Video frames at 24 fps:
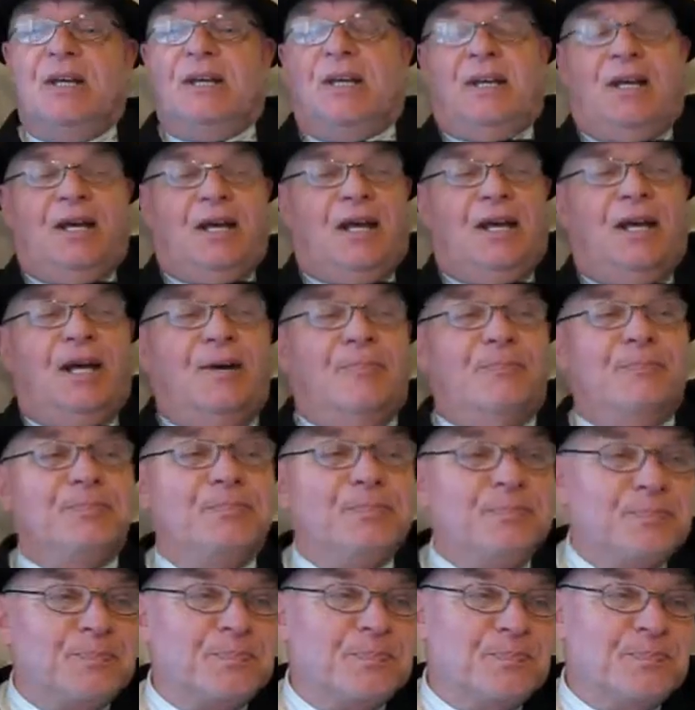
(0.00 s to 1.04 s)

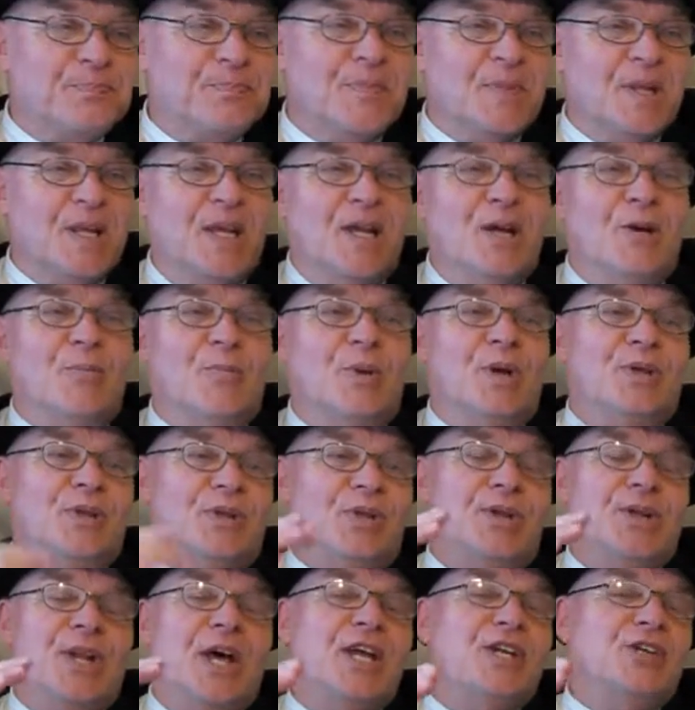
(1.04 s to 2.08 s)
but the
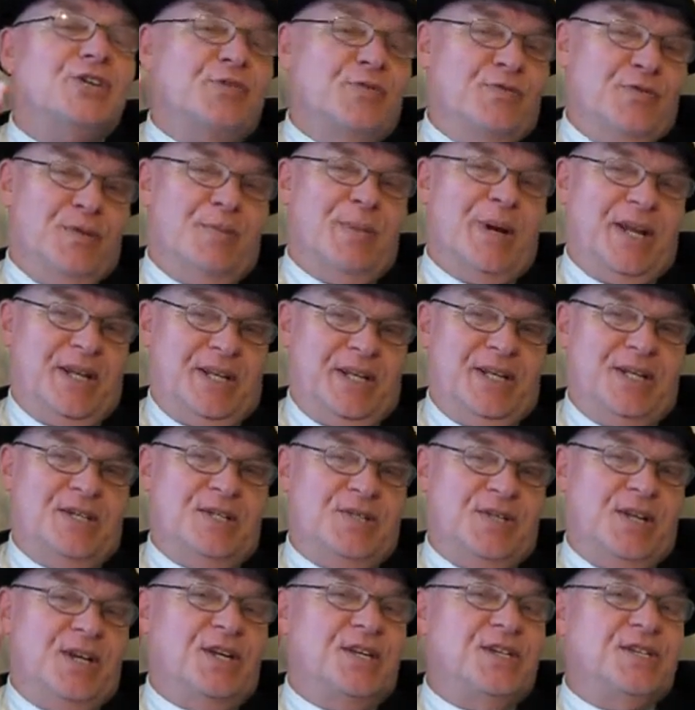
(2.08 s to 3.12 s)
nature of the money is
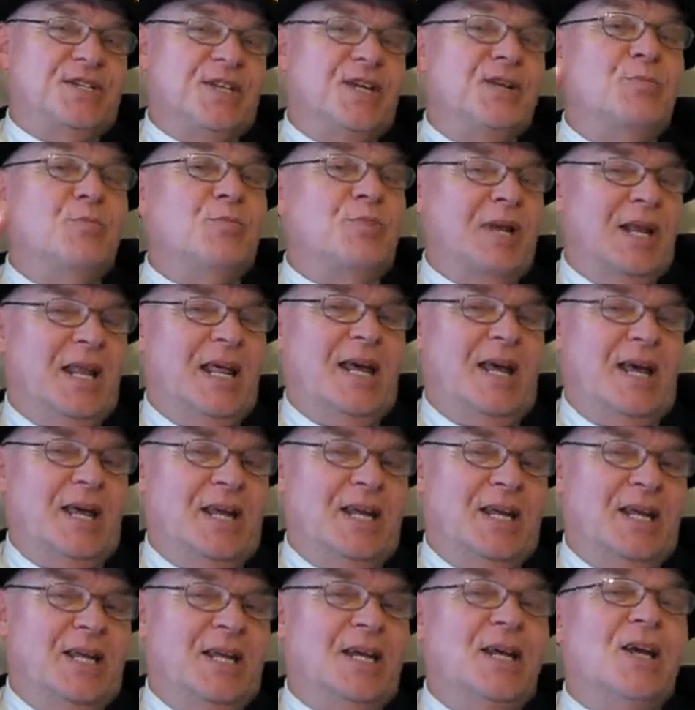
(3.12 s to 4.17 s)
that it's in play.
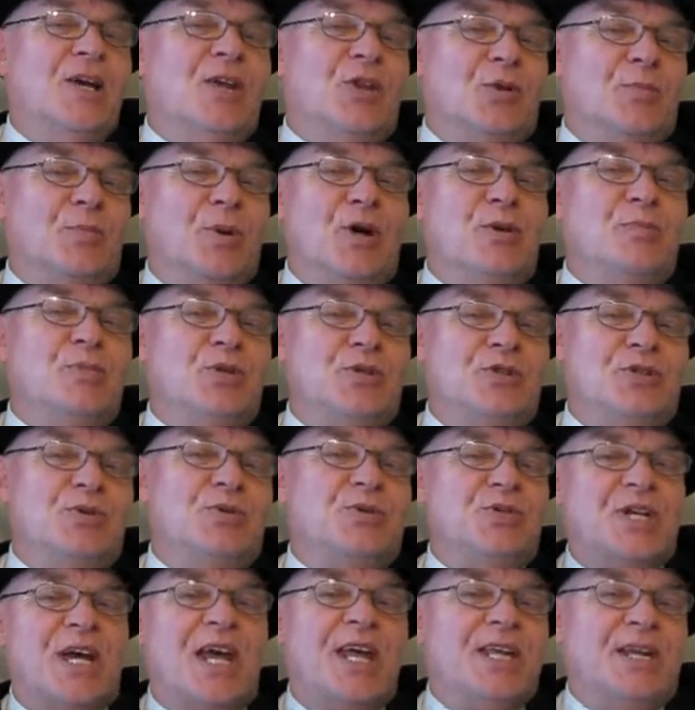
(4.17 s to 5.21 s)
The moment you
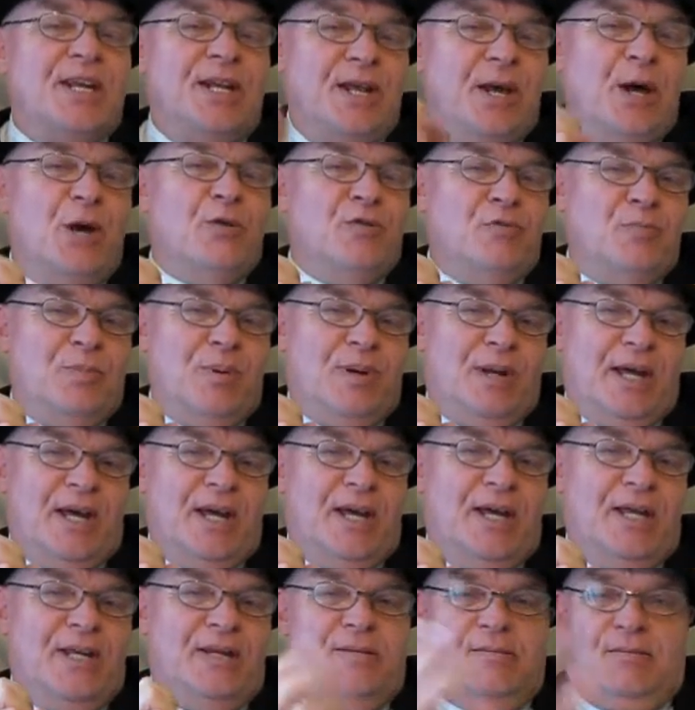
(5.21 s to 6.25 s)
take it out of
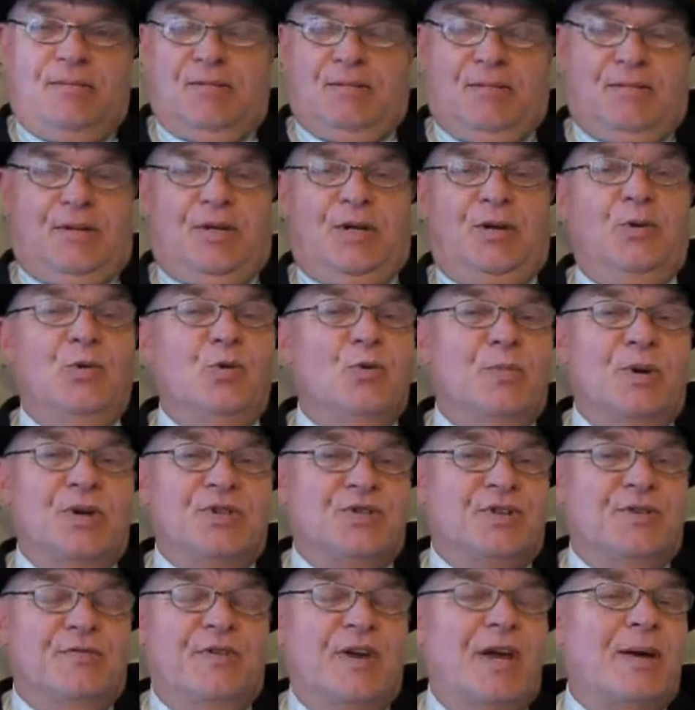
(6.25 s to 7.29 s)
play, it
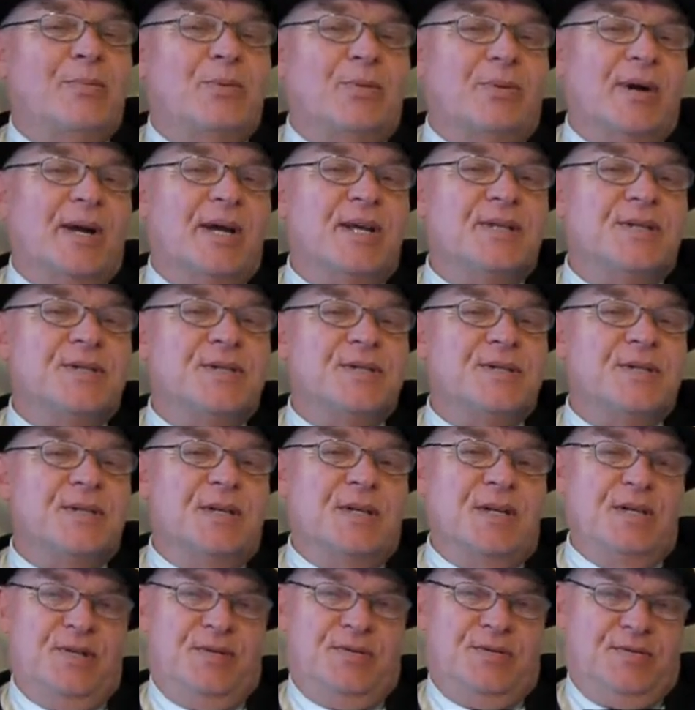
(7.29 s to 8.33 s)
almost evaporates.
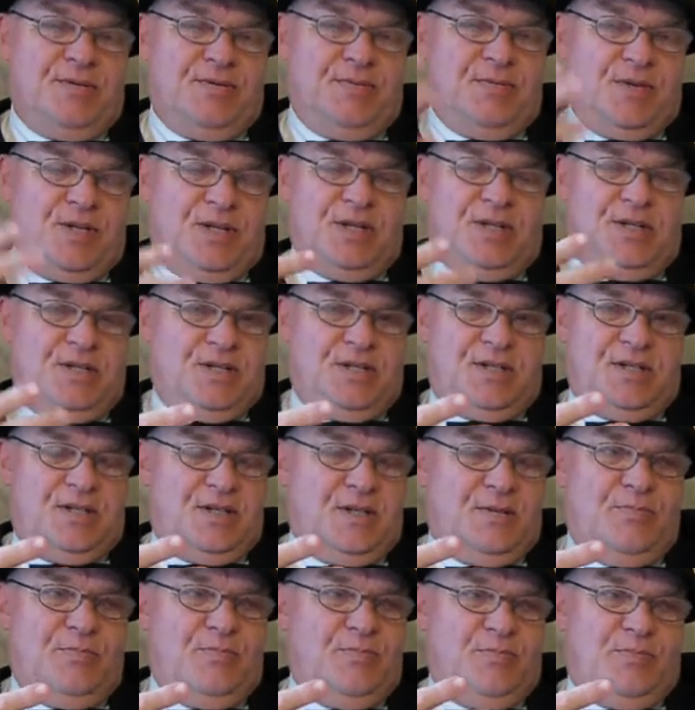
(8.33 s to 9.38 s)
It
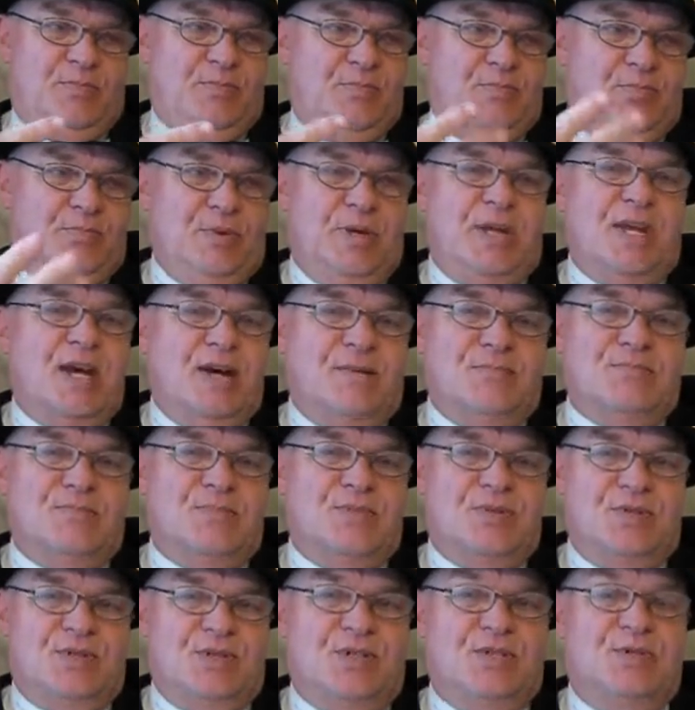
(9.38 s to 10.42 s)

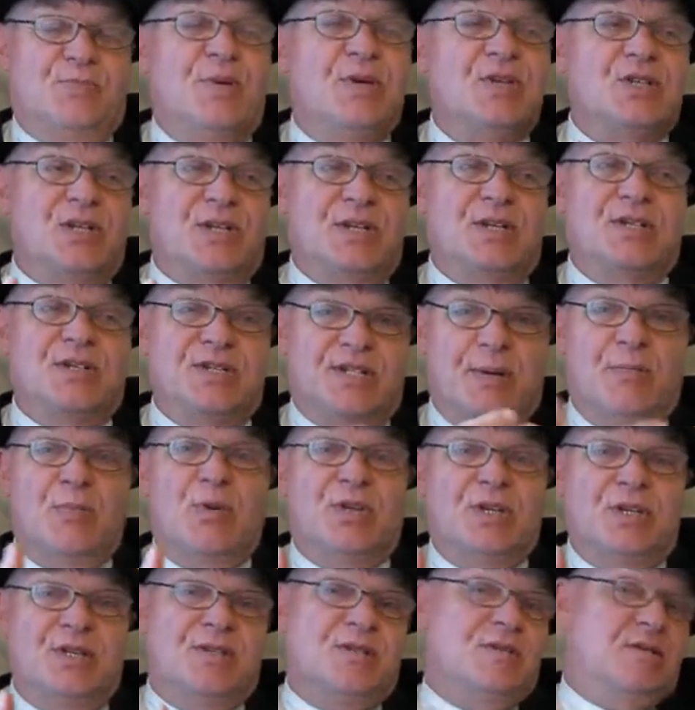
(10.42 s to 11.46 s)
becomes, especially in some of
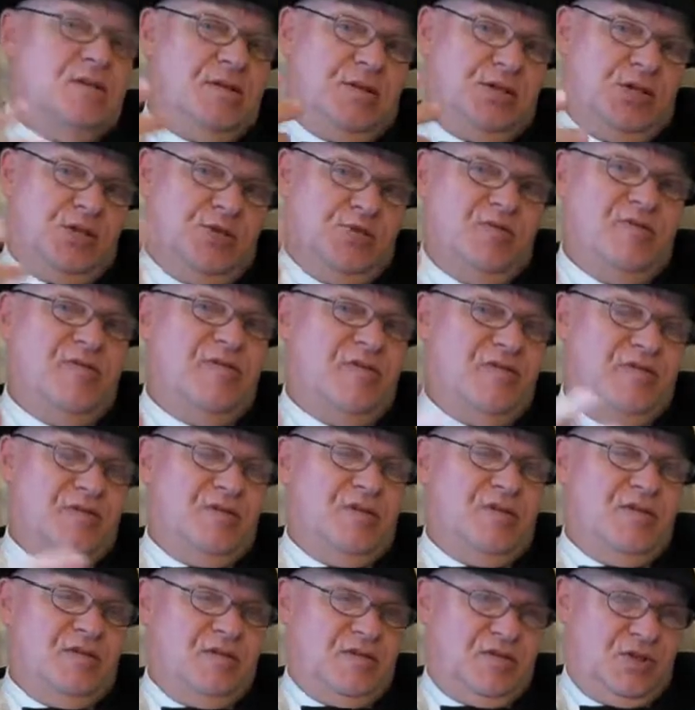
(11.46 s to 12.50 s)
these
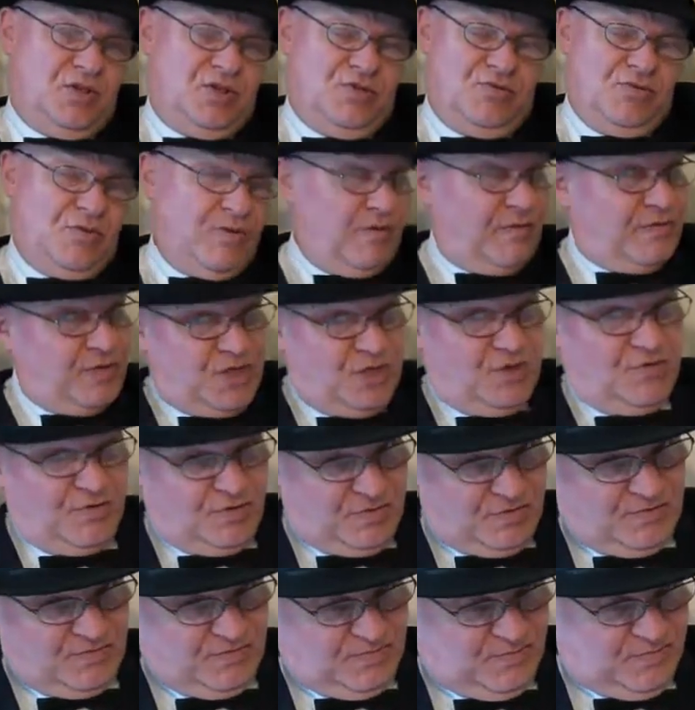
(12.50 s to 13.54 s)

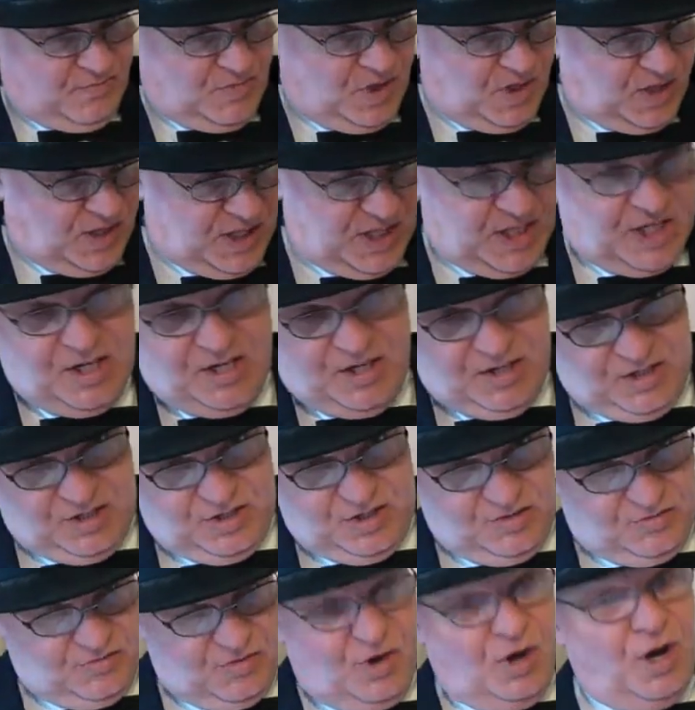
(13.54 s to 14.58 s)
derivatively
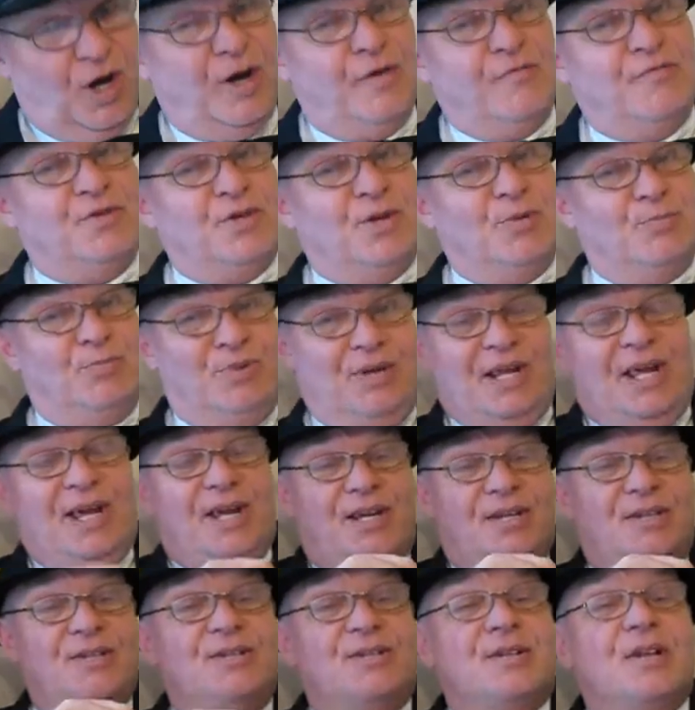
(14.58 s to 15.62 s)
derived
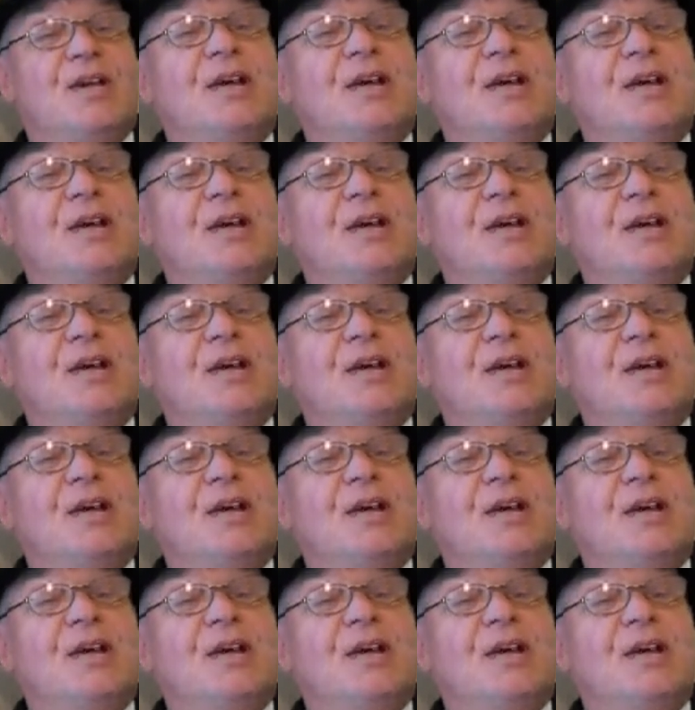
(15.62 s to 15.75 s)
plays,